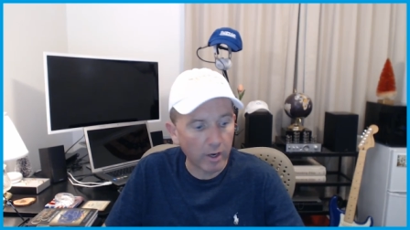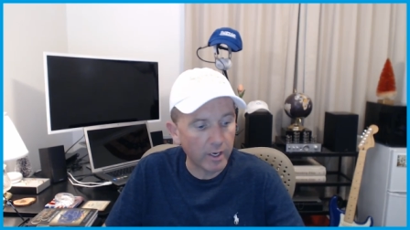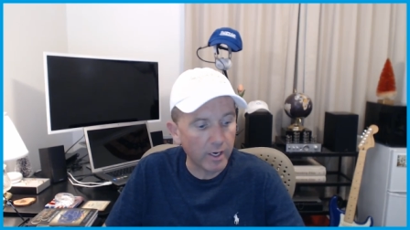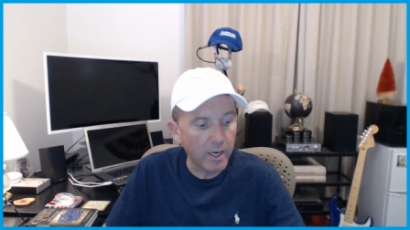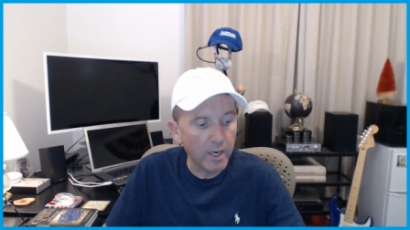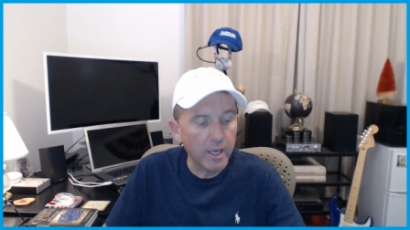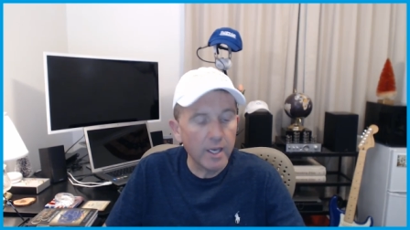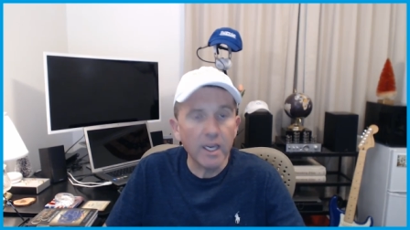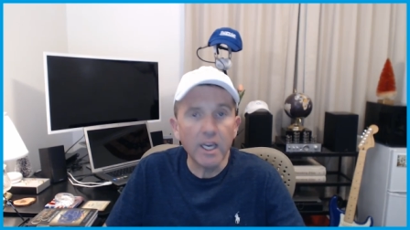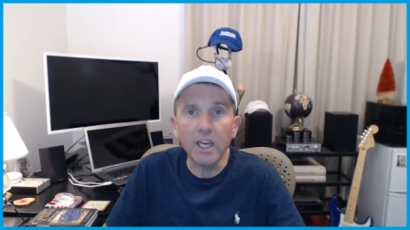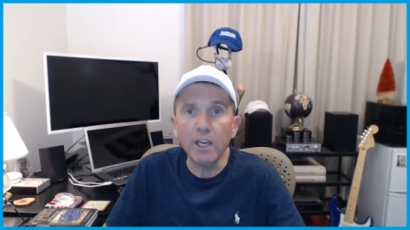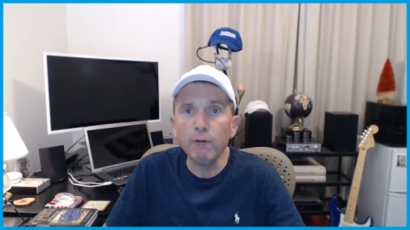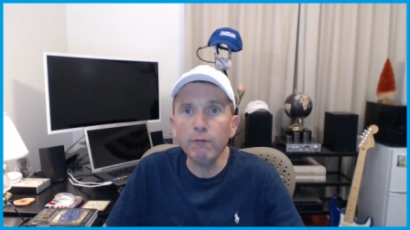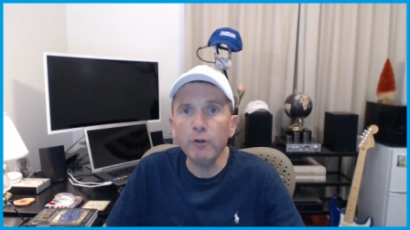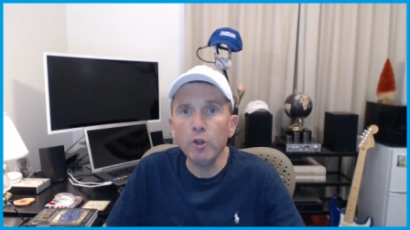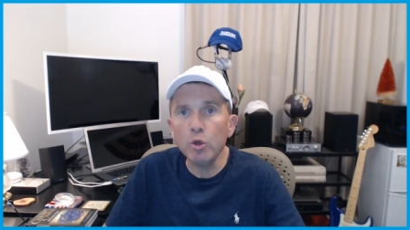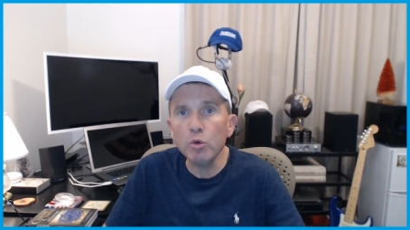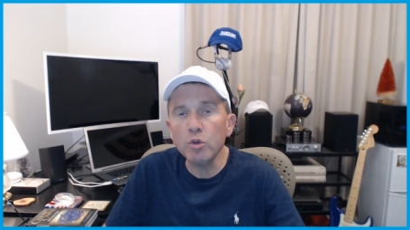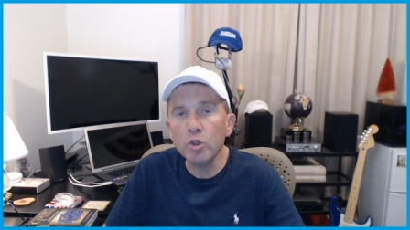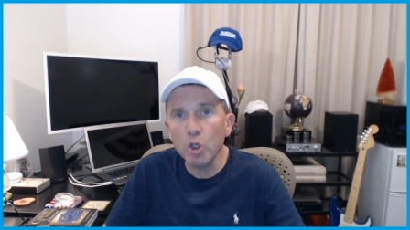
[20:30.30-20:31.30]
If
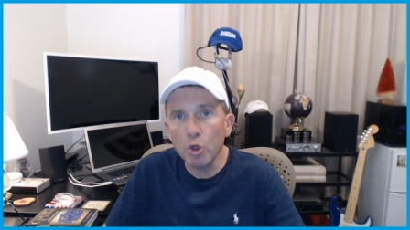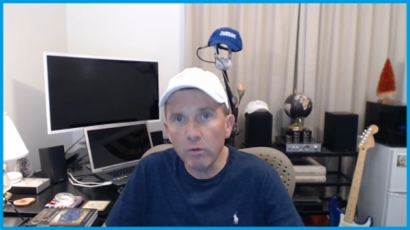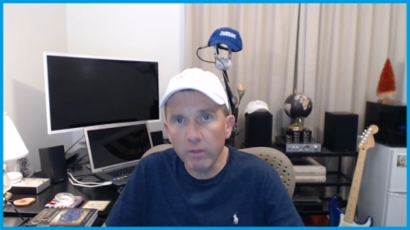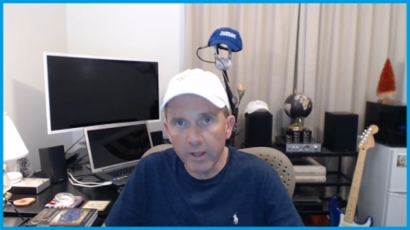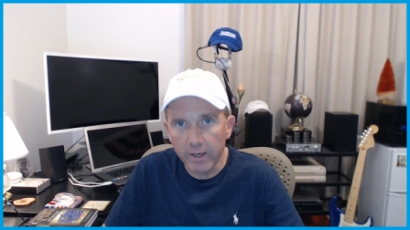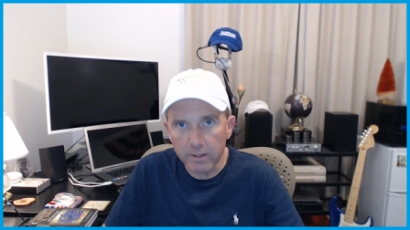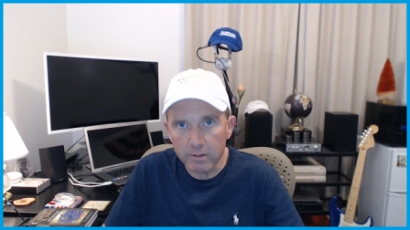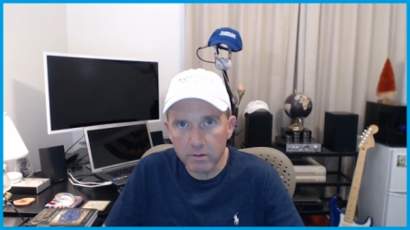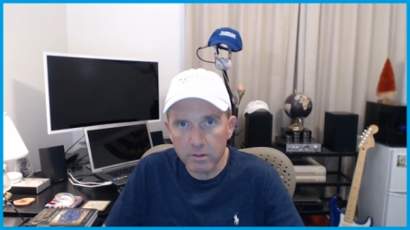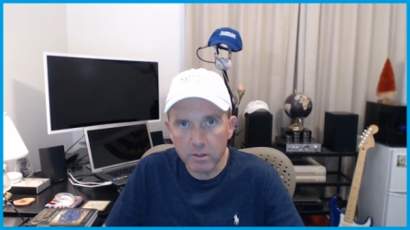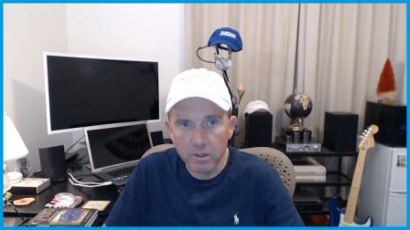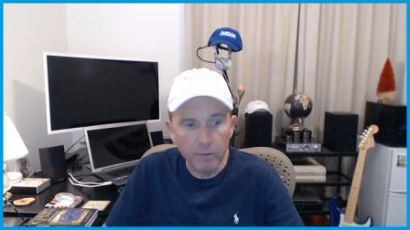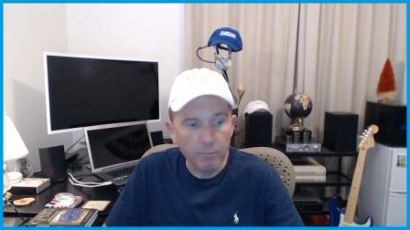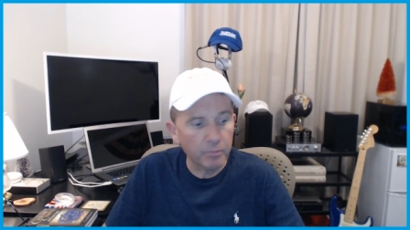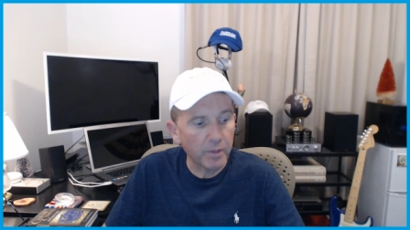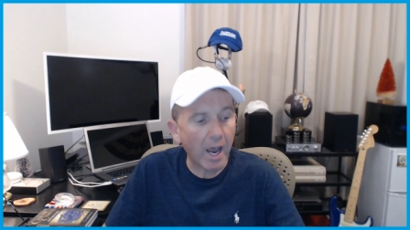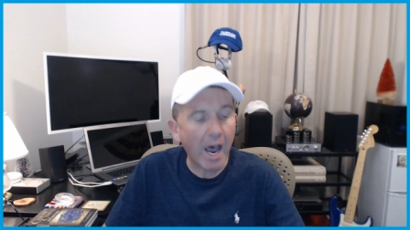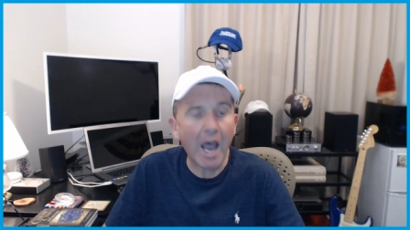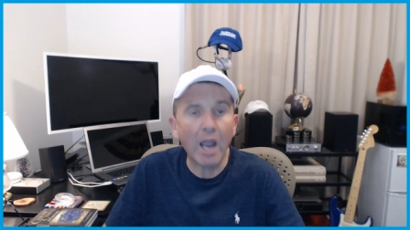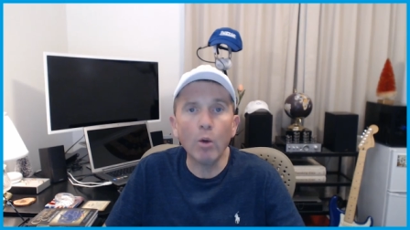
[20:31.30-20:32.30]
you do this,
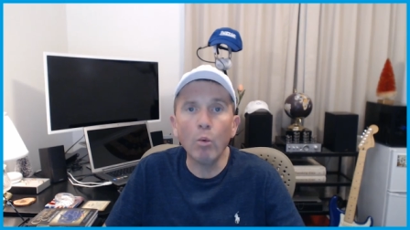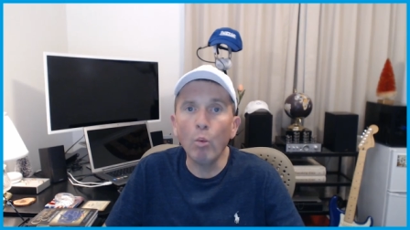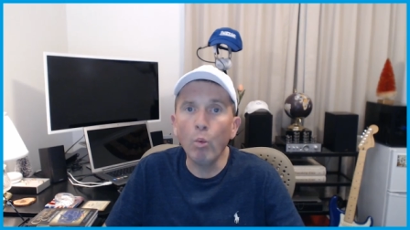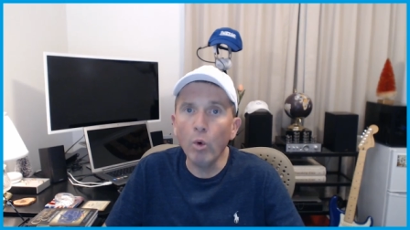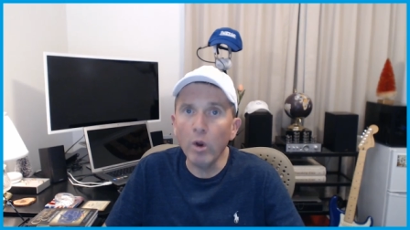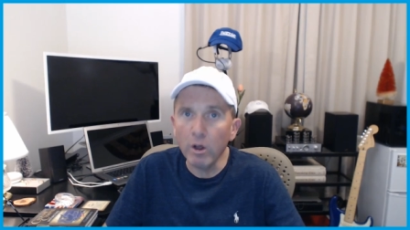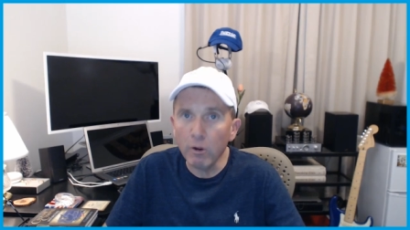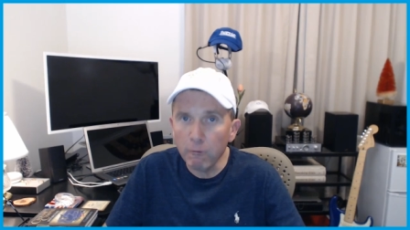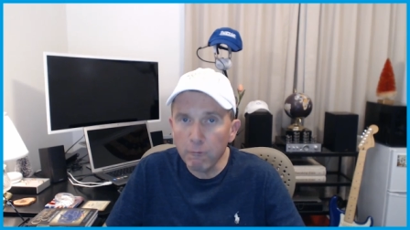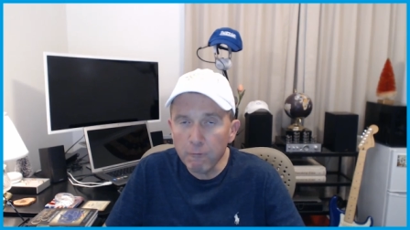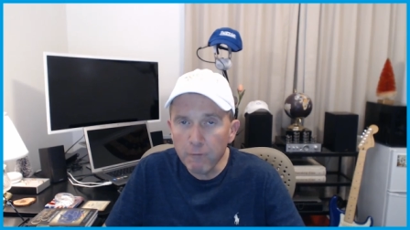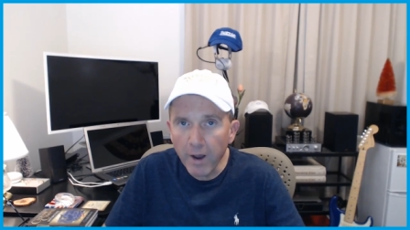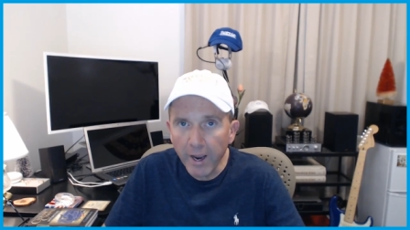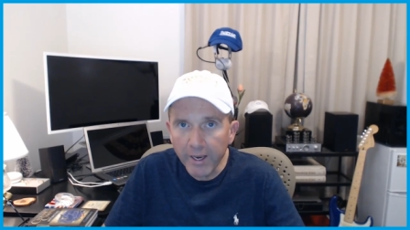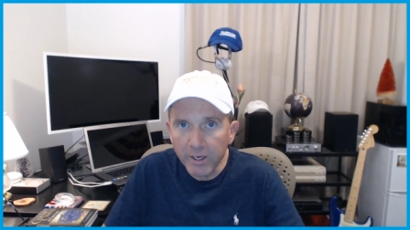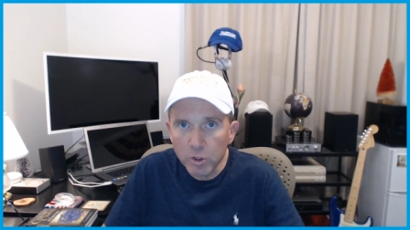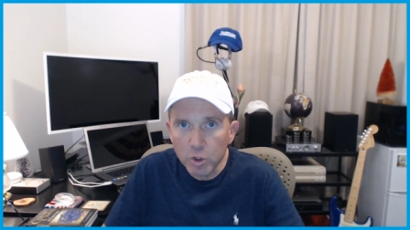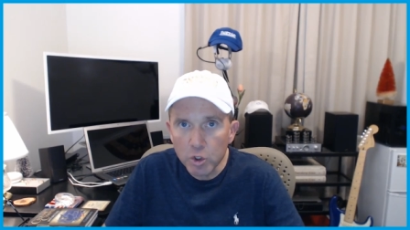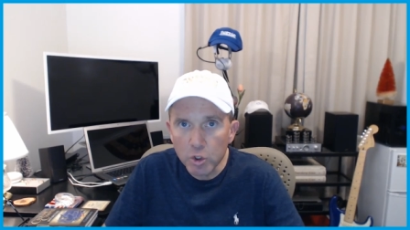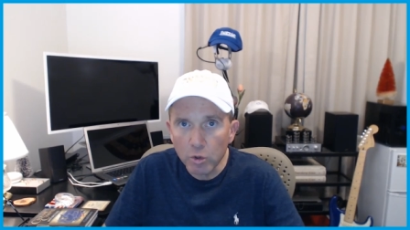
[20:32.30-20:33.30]
I will find
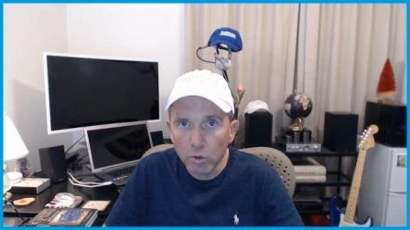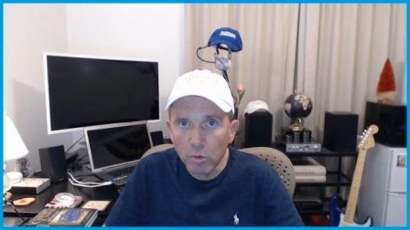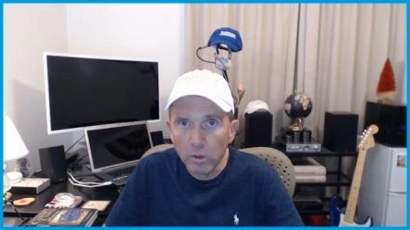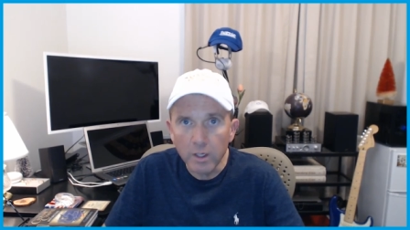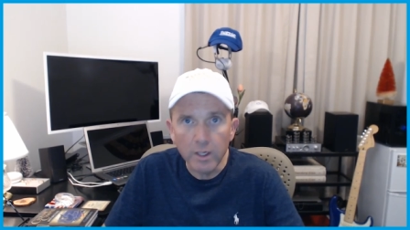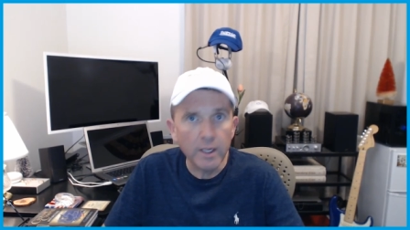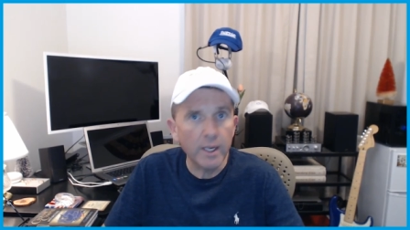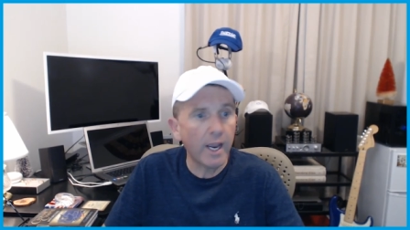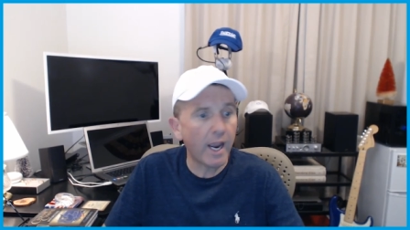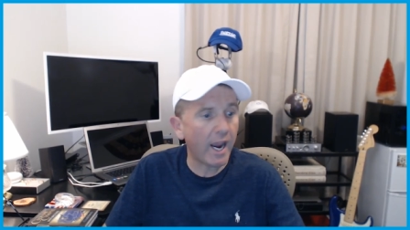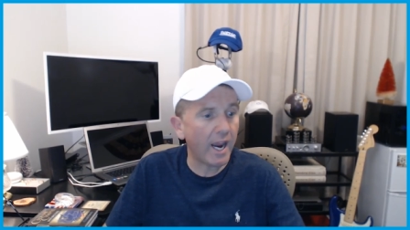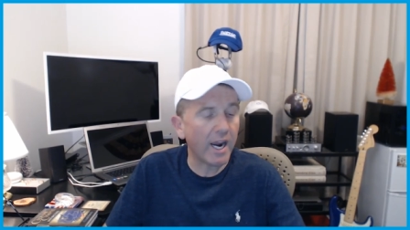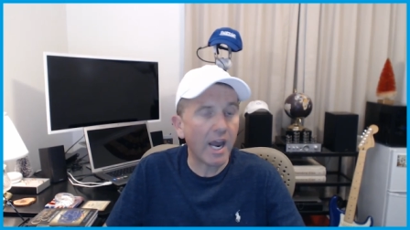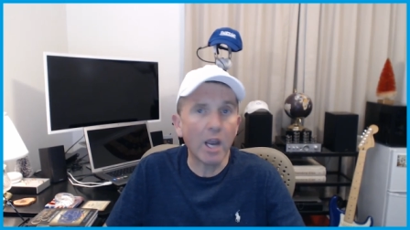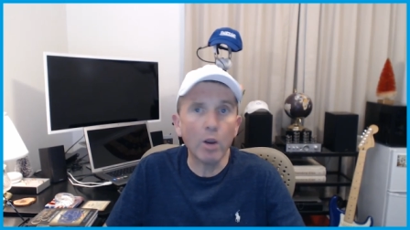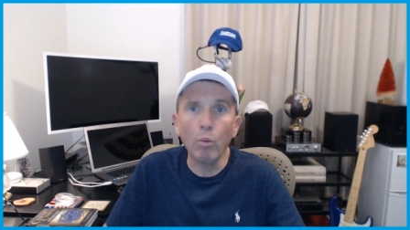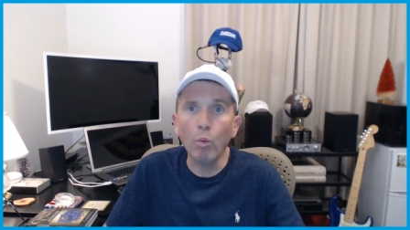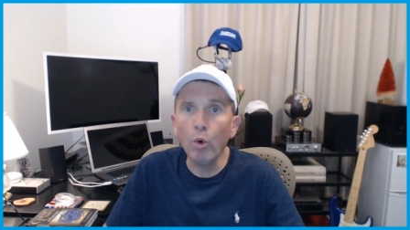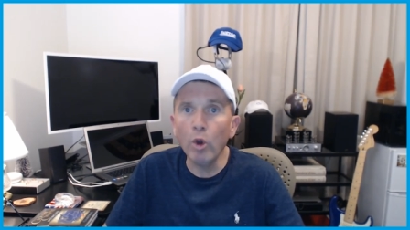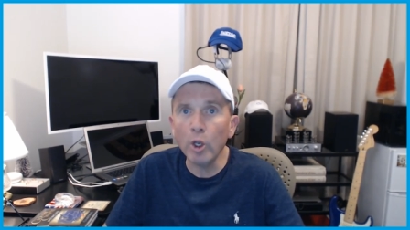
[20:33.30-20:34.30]
you, and I
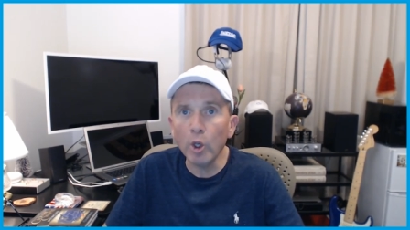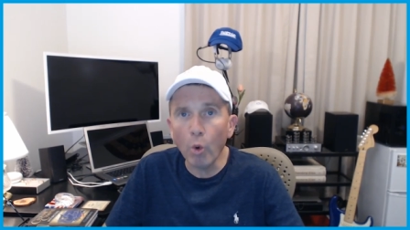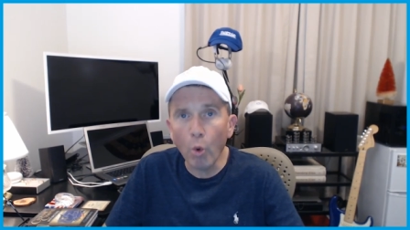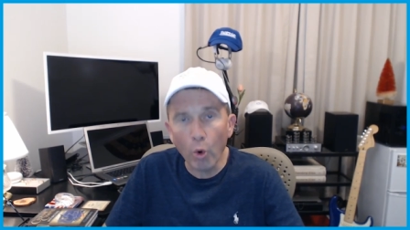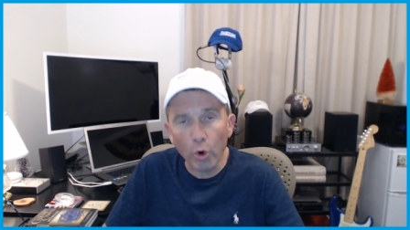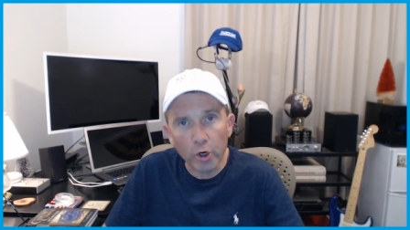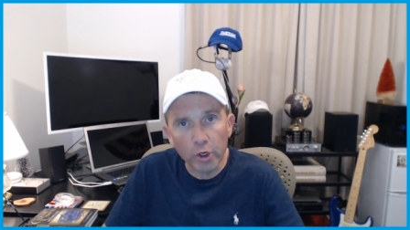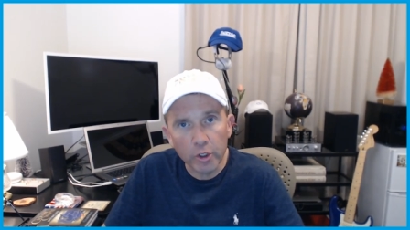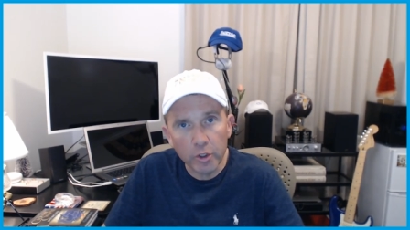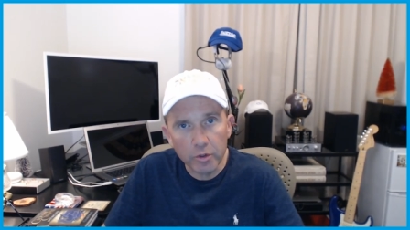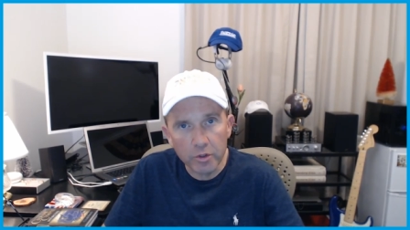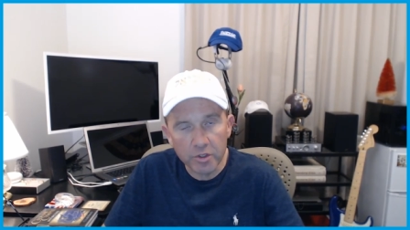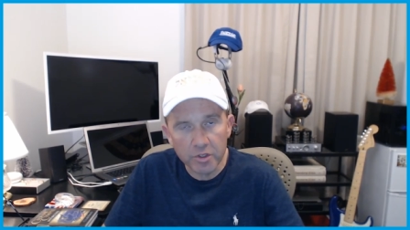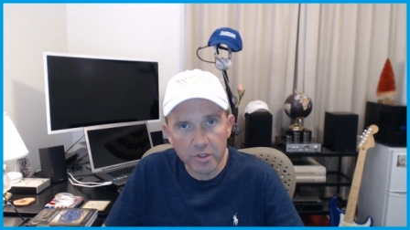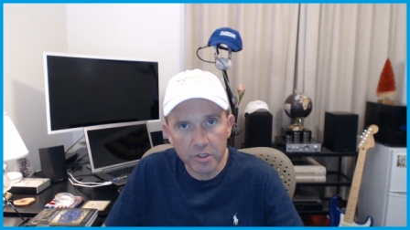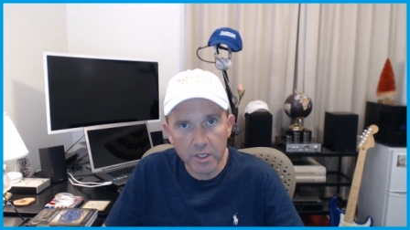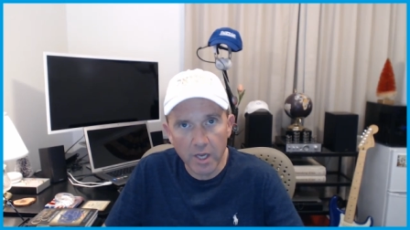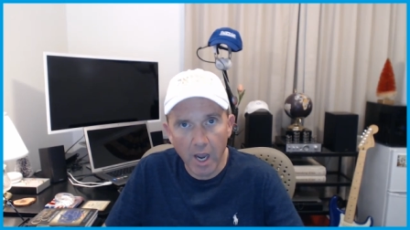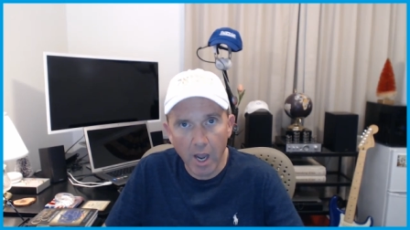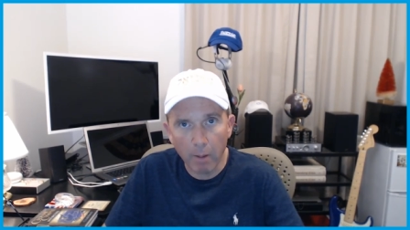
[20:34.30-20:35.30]
will order you to
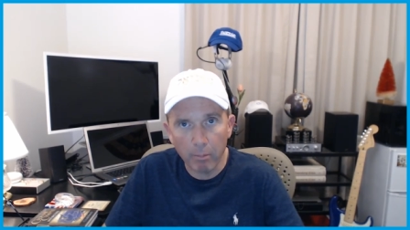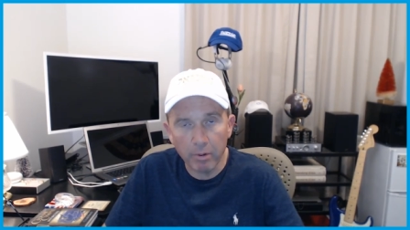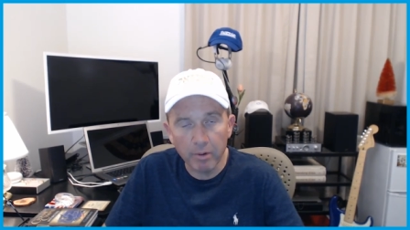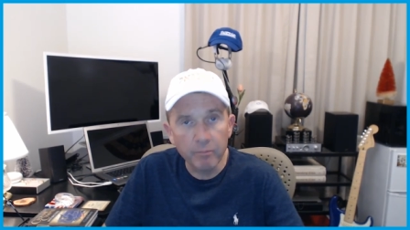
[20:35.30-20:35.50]
stop.